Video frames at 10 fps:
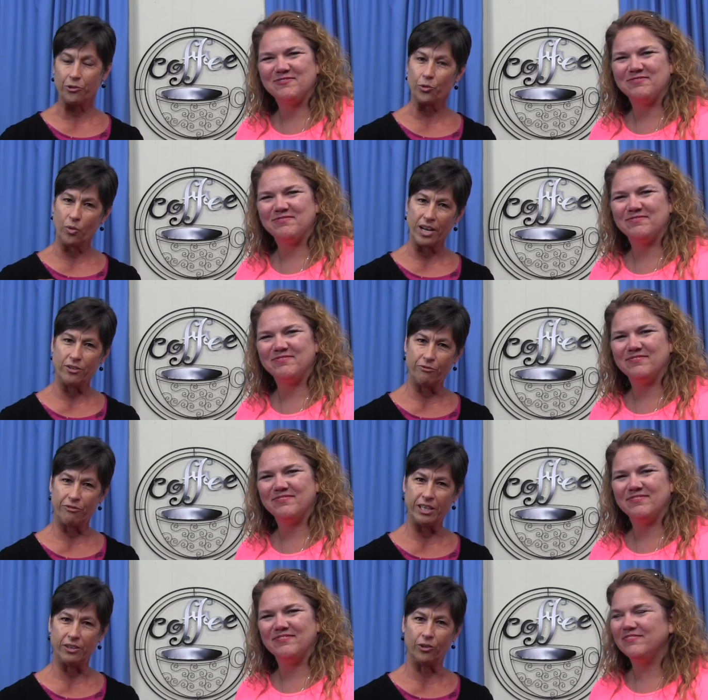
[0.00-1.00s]
Speaker 1: for the way you
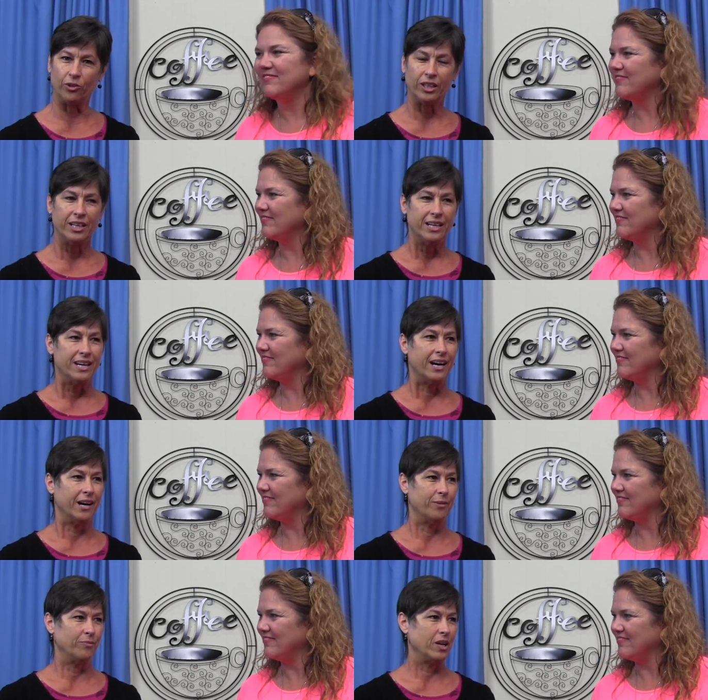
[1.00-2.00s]
feel.
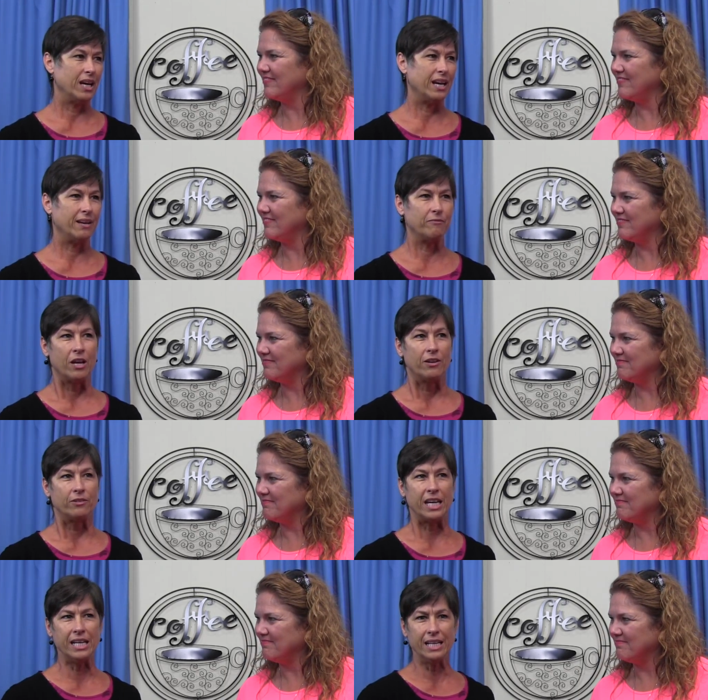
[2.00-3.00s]

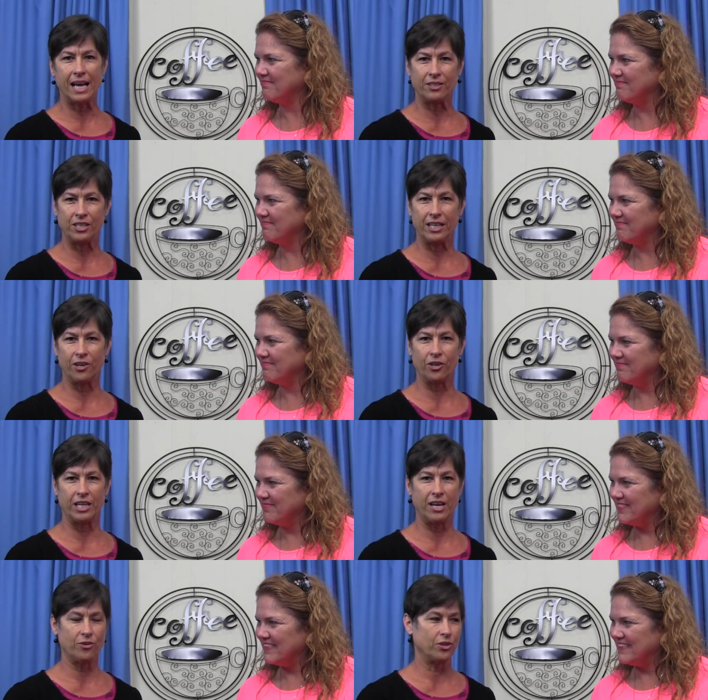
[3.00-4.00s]
Tina and I sitting here
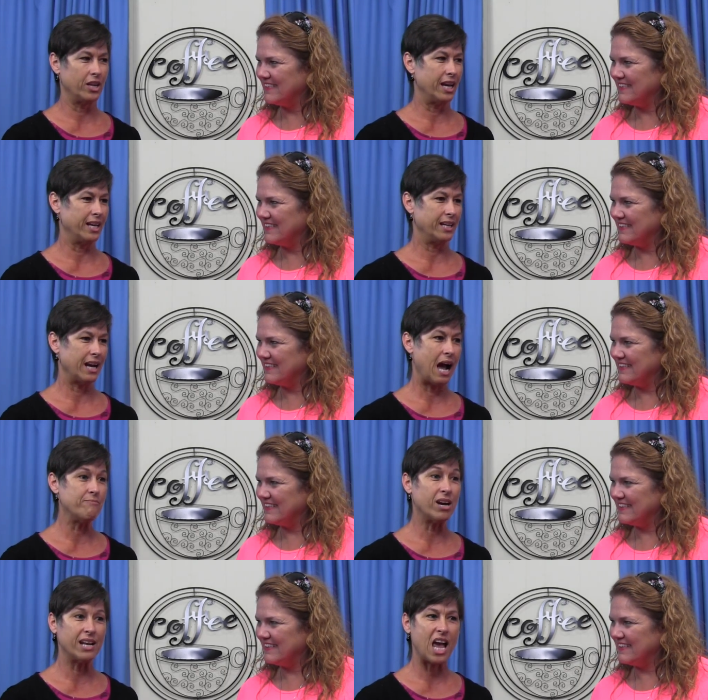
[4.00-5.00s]
together today,
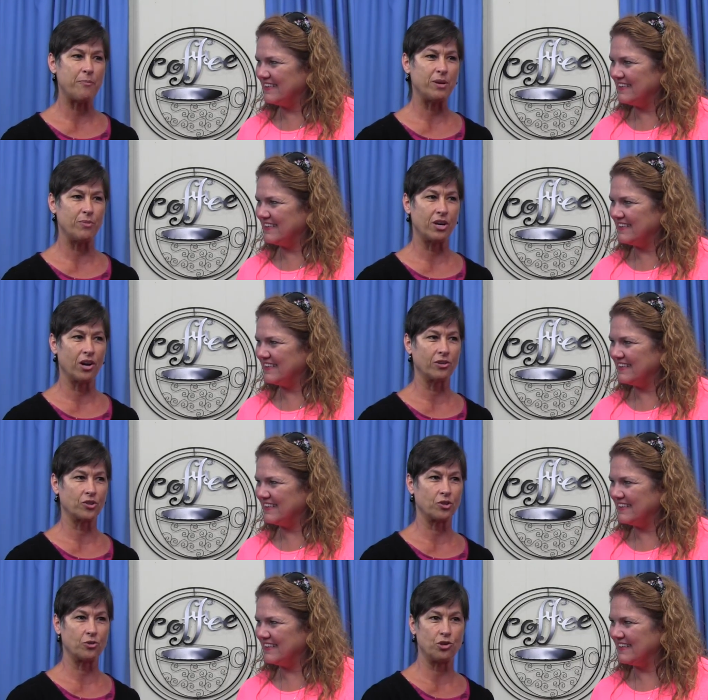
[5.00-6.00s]
I'm not happy
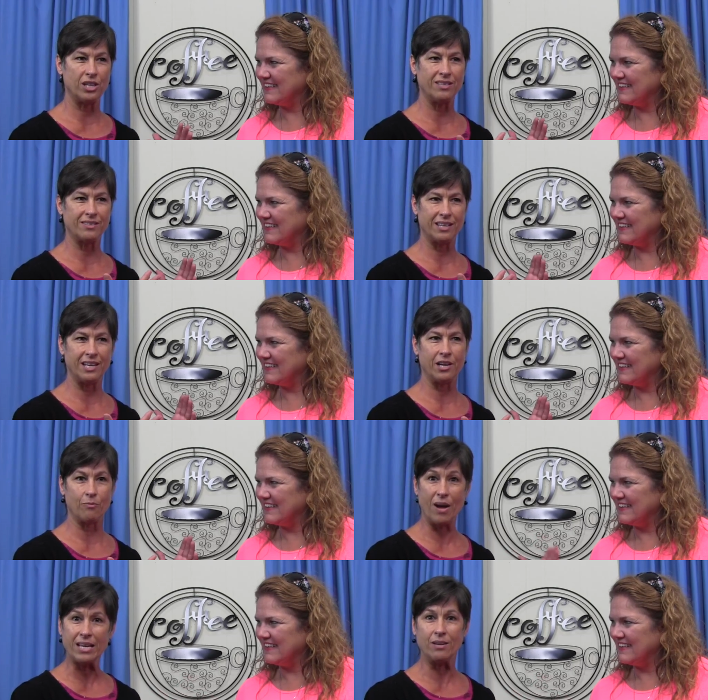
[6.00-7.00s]
because she's sitting here
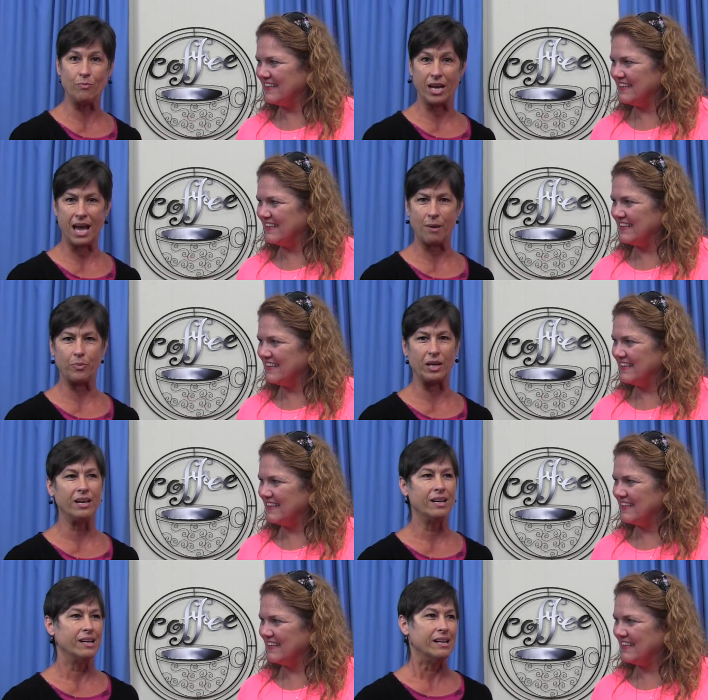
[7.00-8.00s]
making me
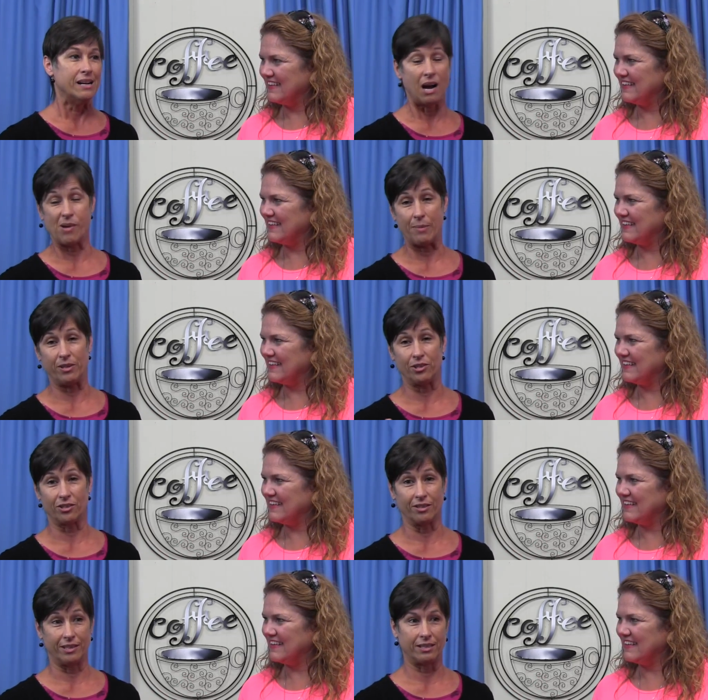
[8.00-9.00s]
happy. I'm happy just
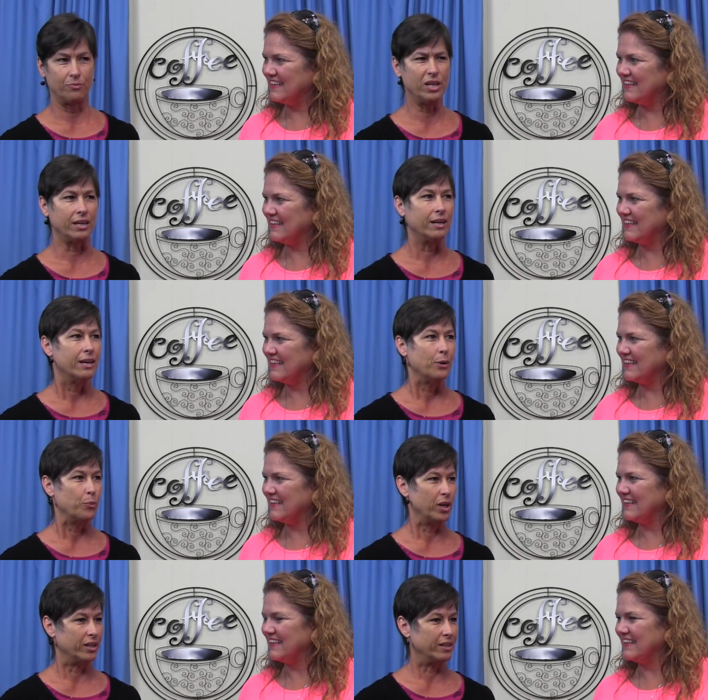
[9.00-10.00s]
because that's me.
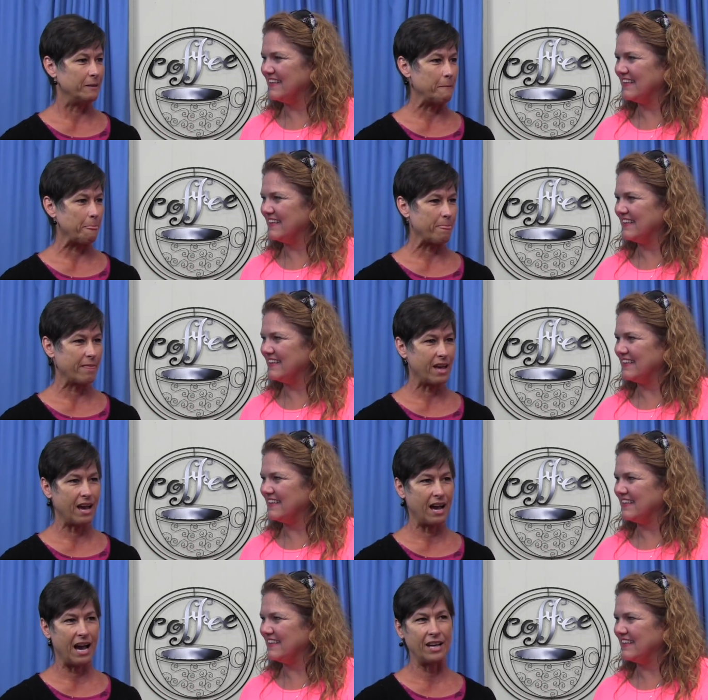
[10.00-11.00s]
But
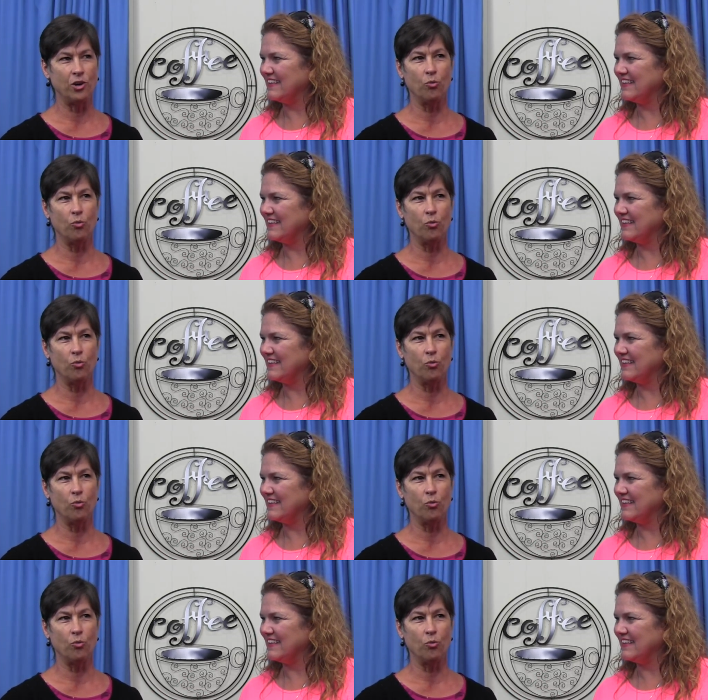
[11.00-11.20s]
I